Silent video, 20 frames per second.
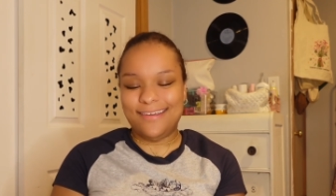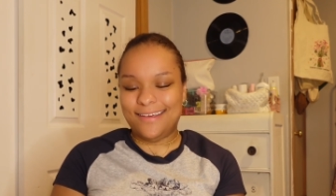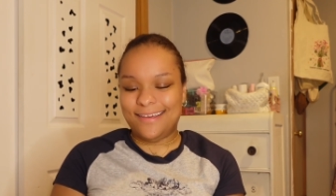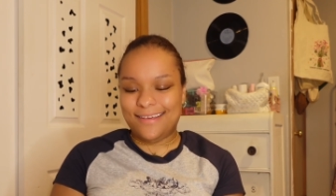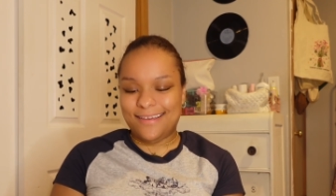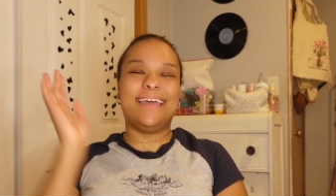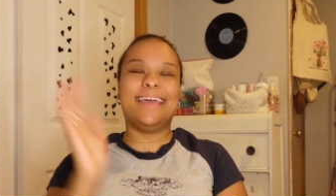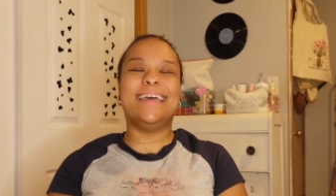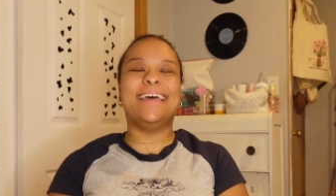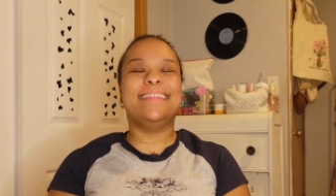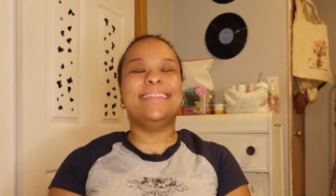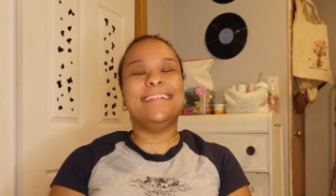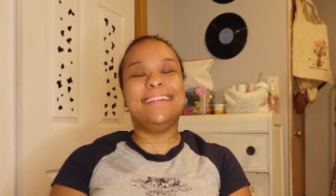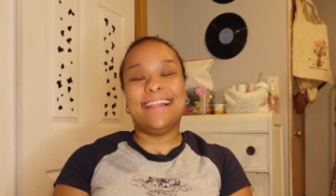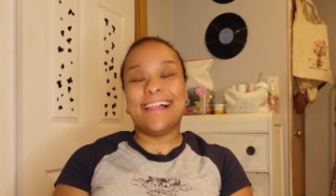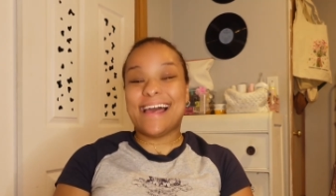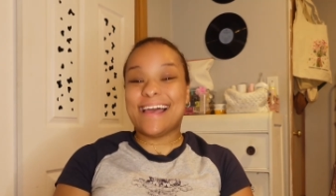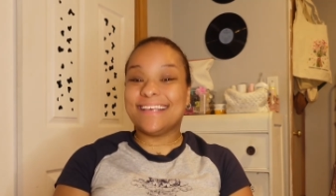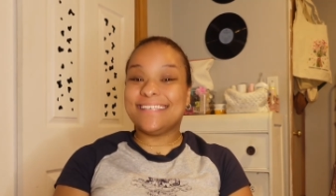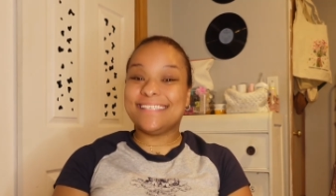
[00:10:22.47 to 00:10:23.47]
And the
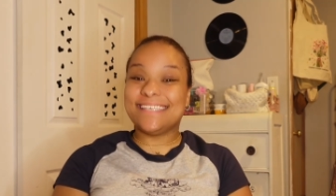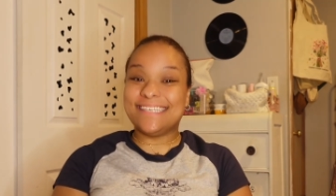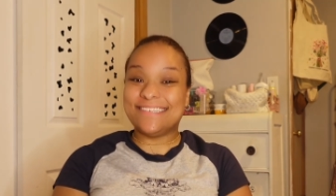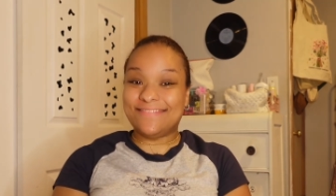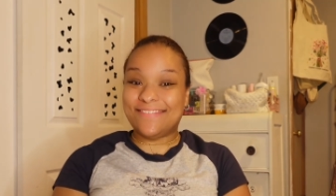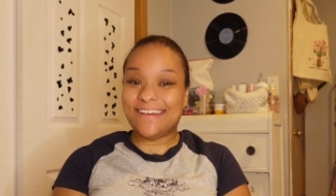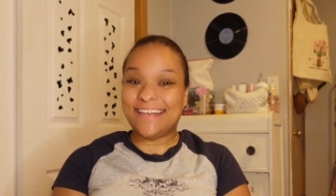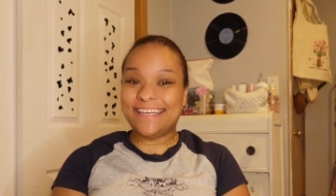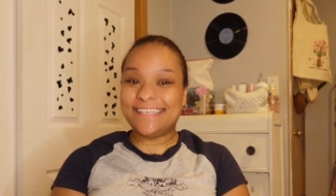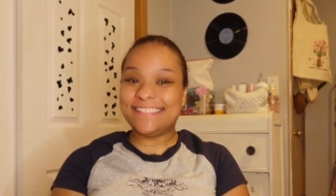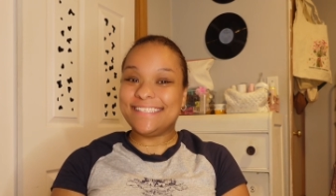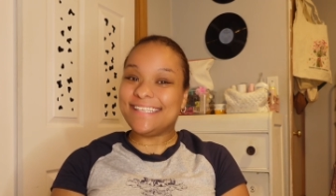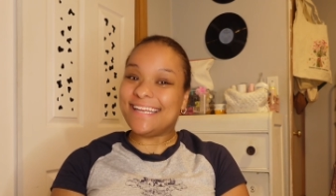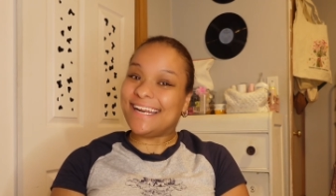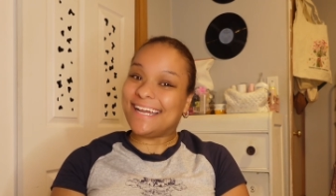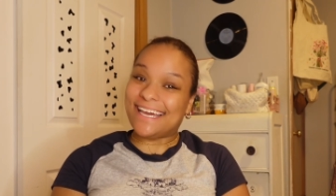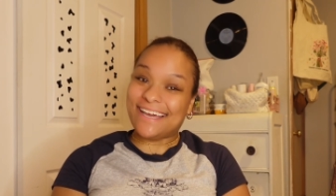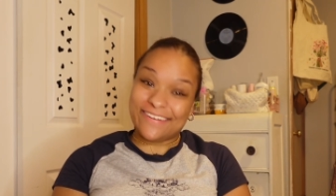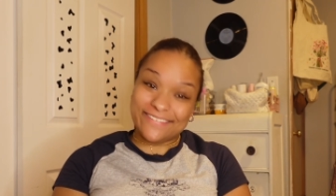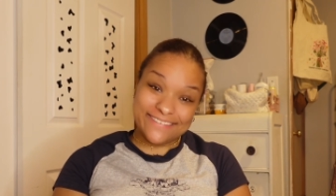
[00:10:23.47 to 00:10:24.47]
last advice that
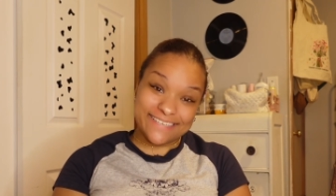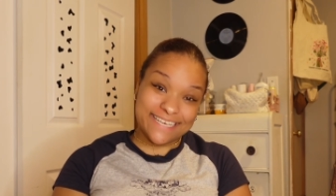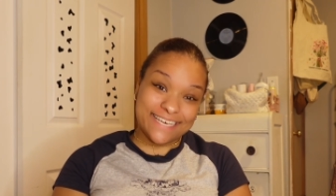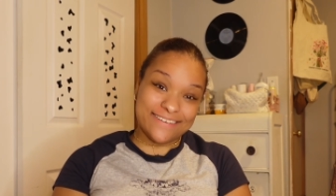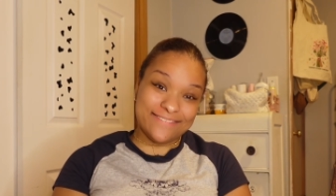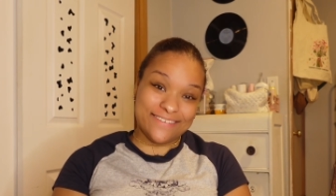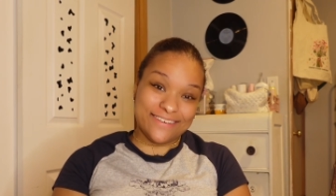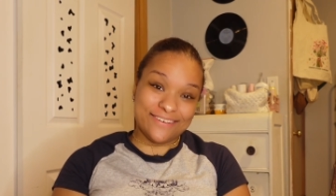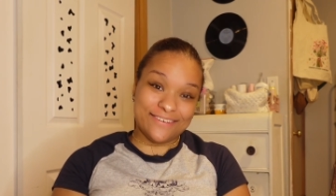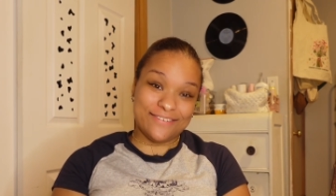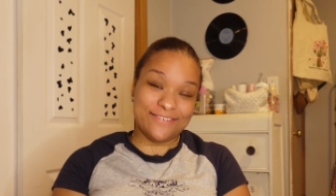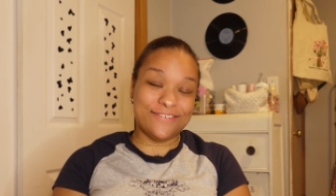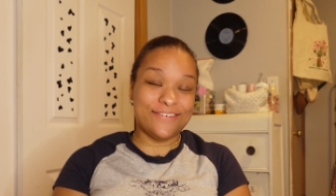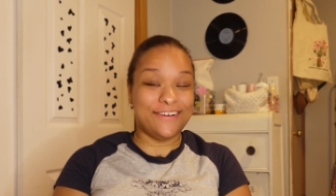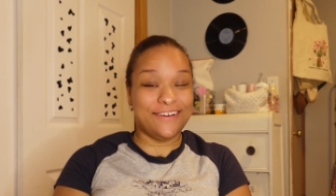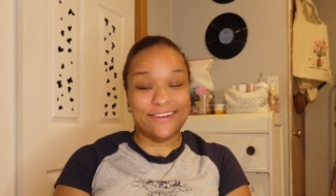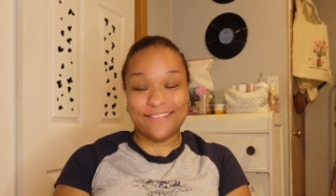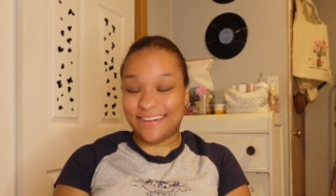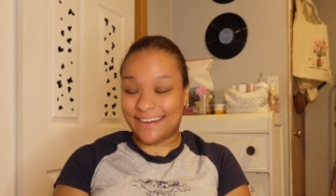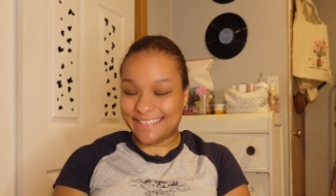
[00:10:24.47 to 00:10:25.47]
I have to give you
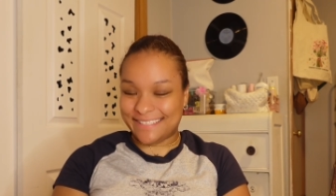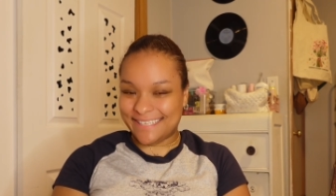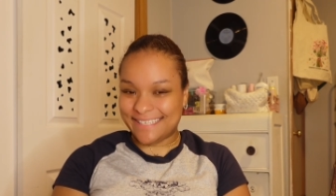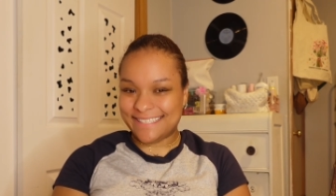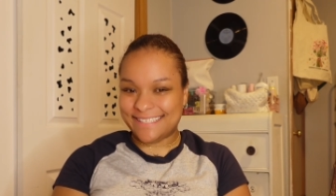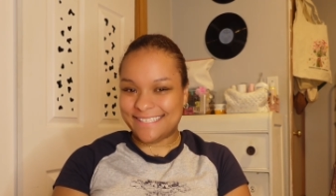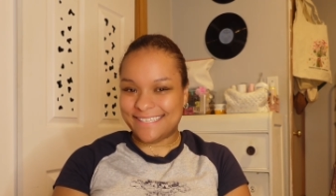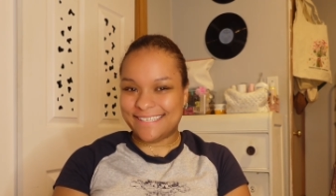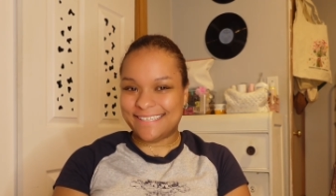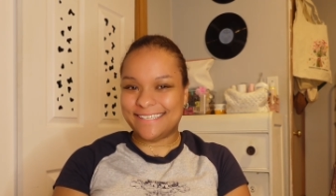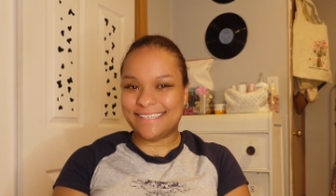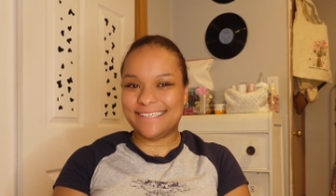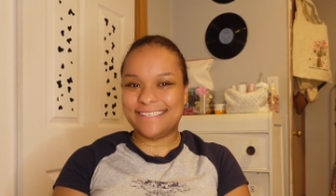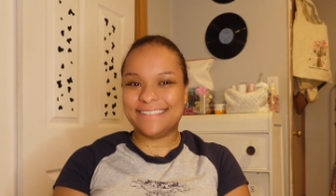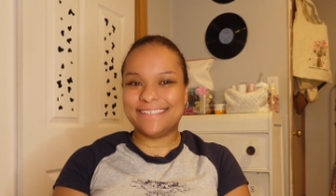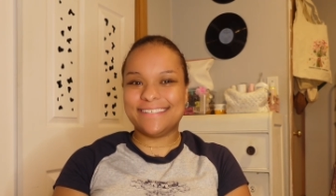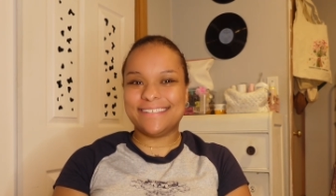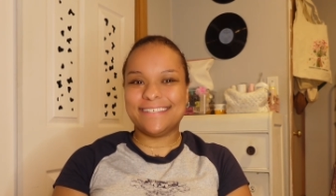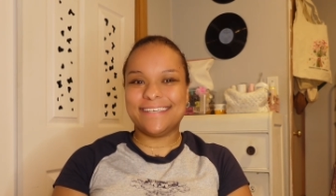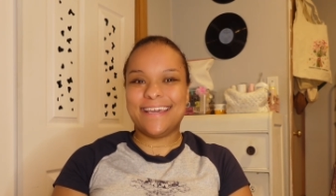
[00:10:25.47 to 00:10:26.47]
for your rising
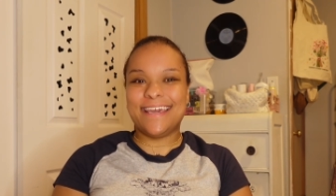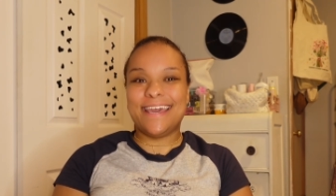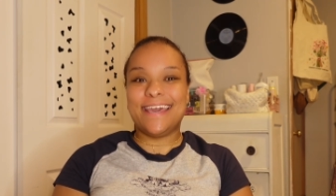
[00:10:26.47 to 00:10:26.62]
seniors